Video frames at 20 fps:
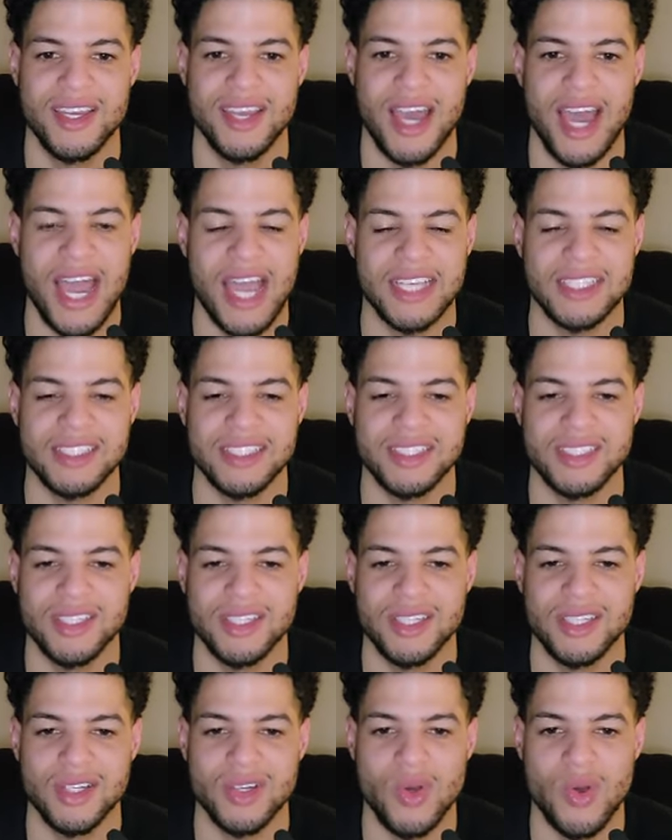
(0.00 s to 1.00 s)
I actually
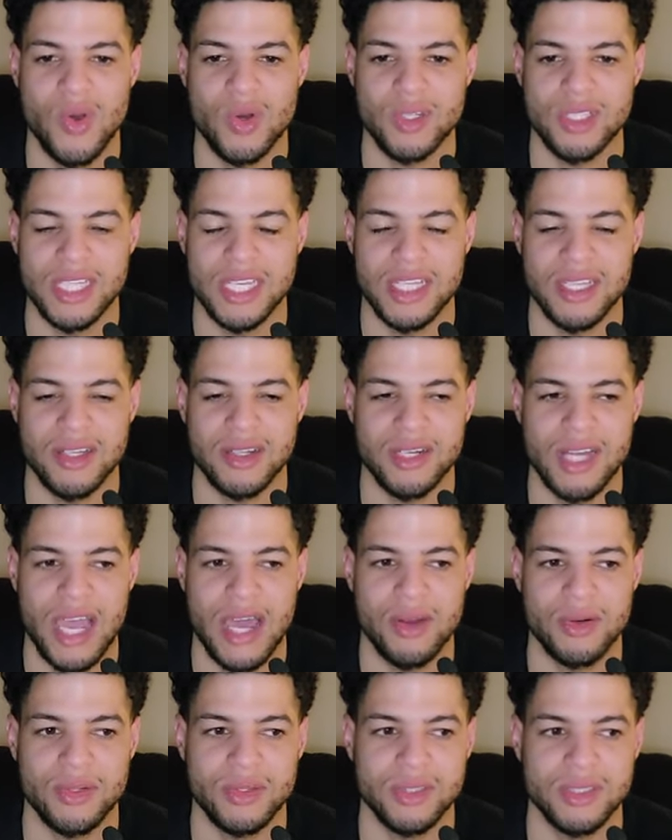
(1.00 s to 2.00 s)
took a course and learned
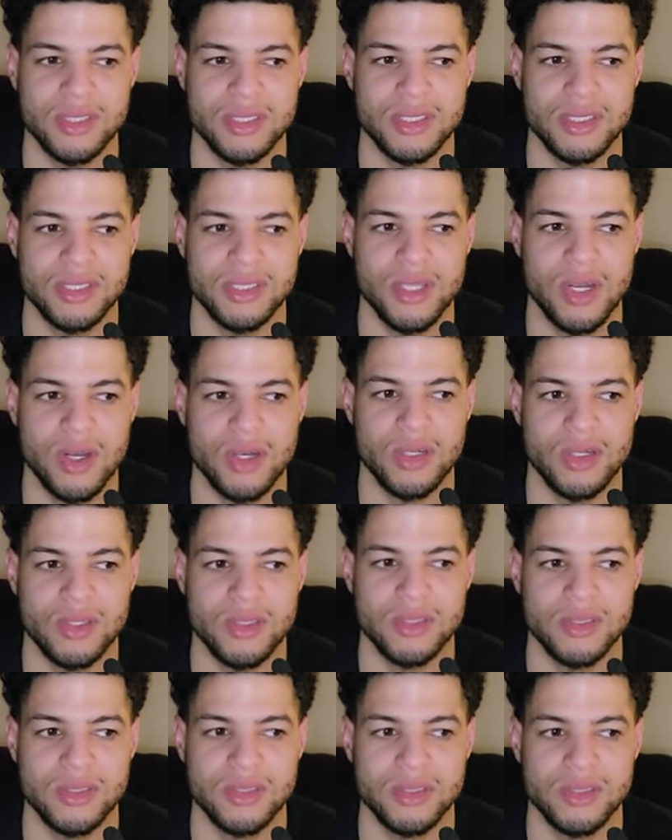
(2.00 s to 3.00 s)
how to
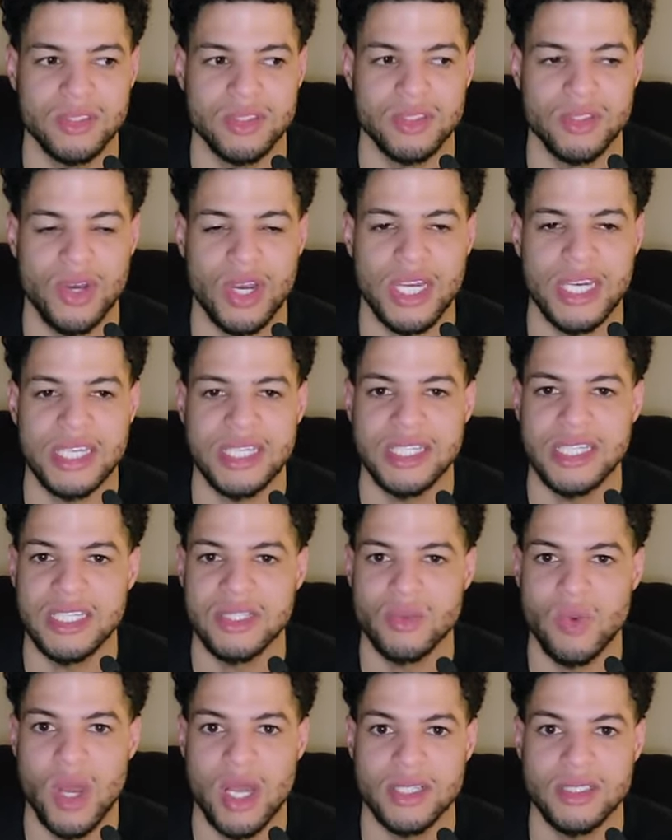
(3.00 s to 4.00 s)
start trading
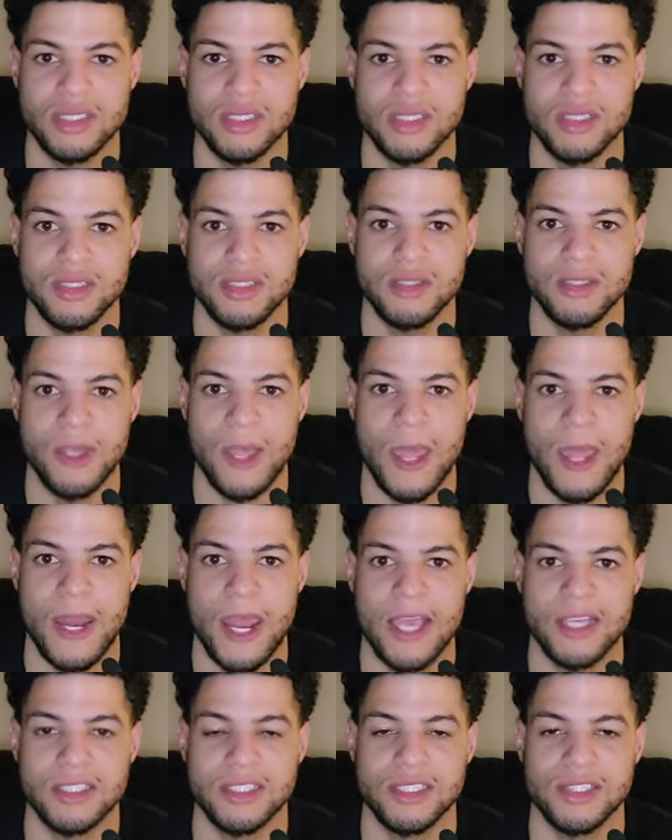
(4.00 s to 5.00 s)
these watches and
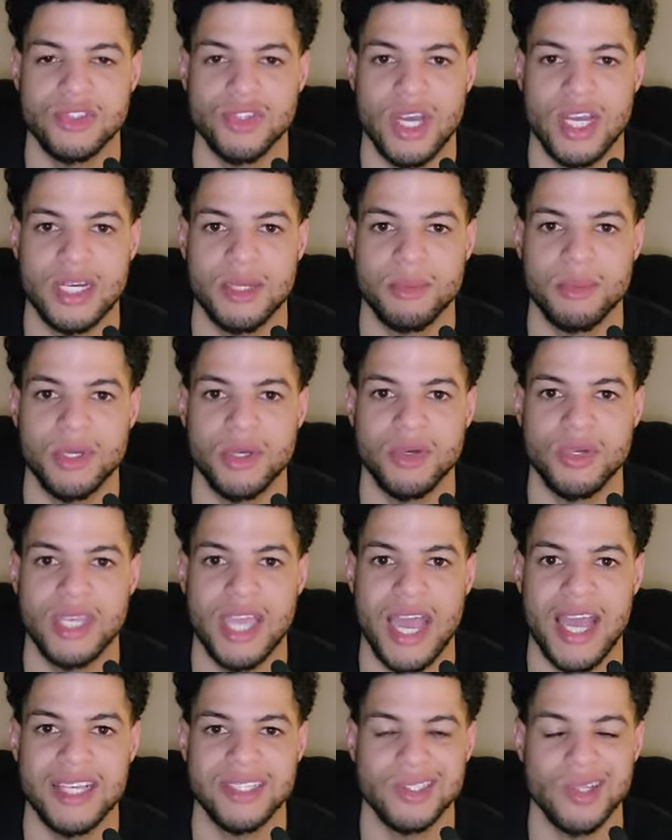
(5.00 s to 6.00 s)
actually trying to build
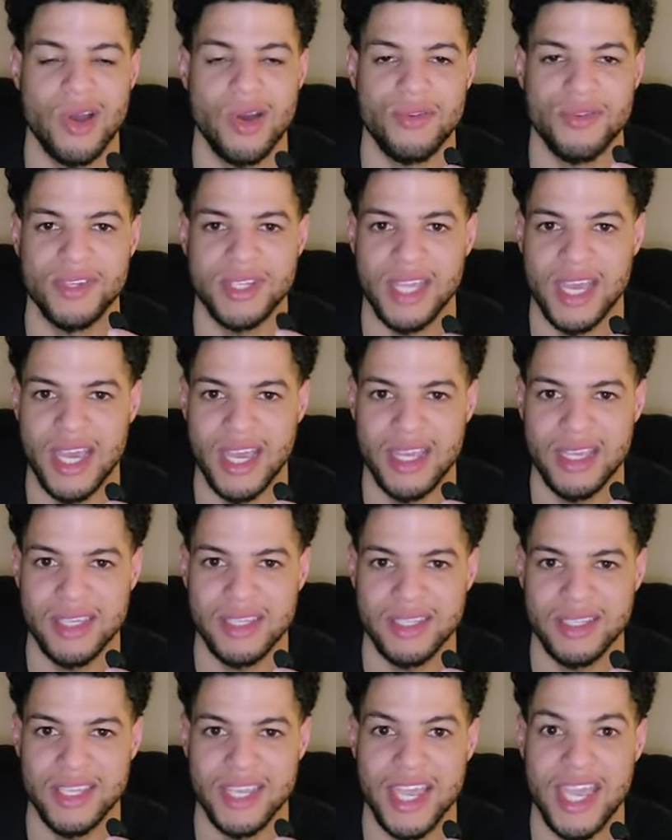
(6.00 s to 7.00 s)
cash off of
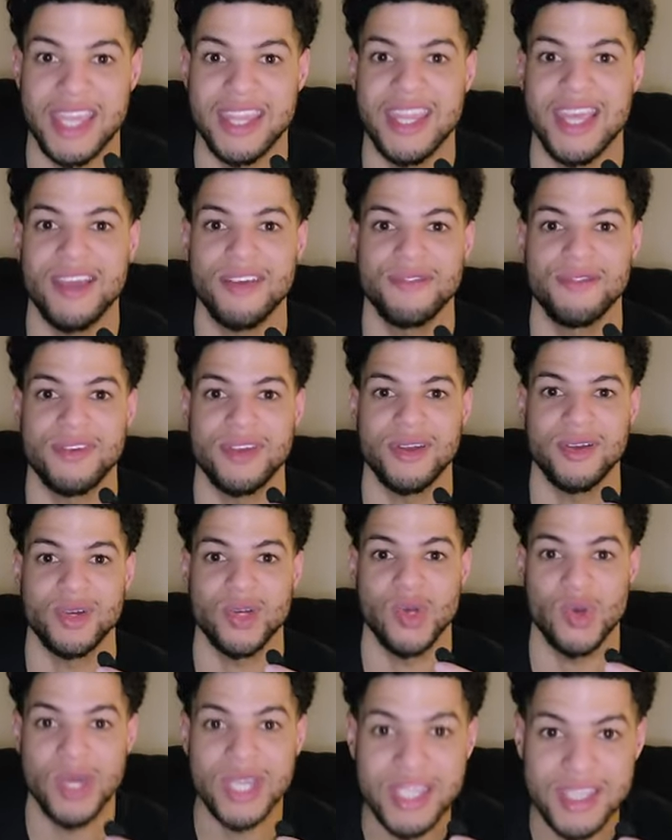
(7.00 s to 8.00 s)
that and that
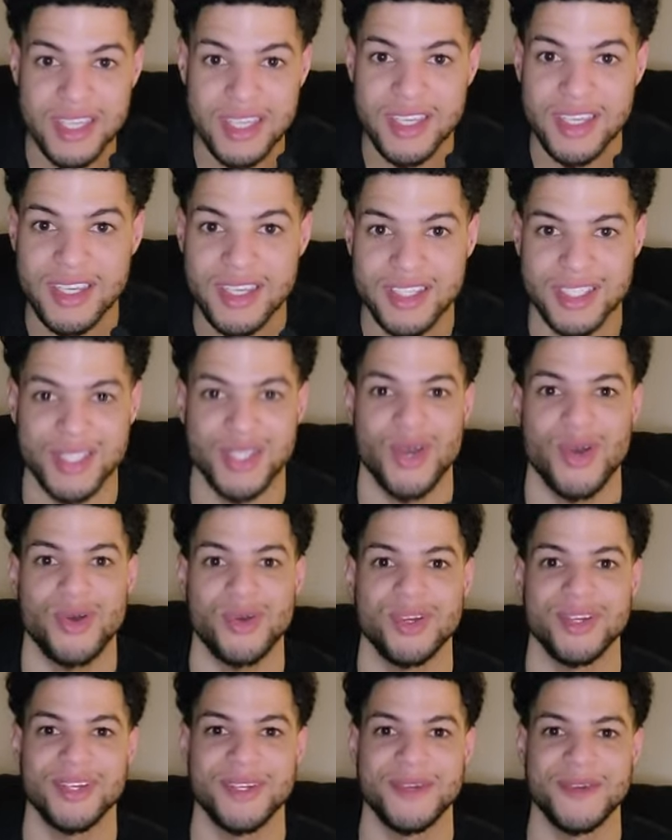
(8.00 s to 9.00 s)
failed quickly.
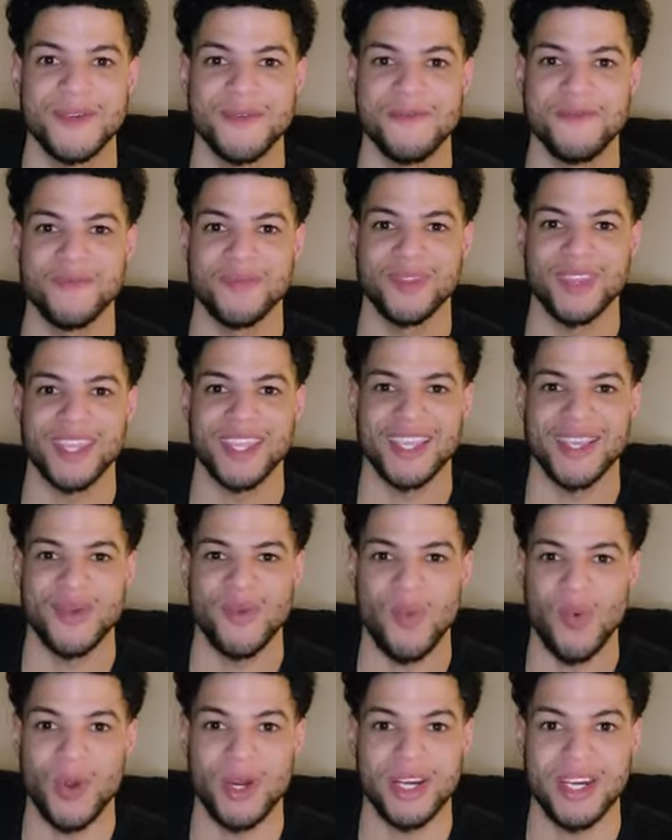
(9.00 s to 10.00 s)
So
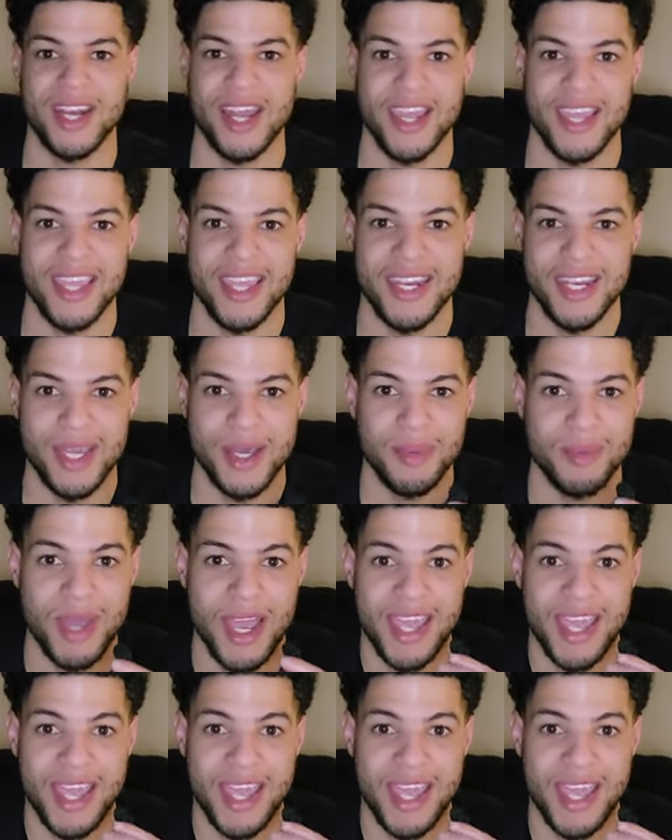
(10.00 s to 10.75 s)
where did I end up?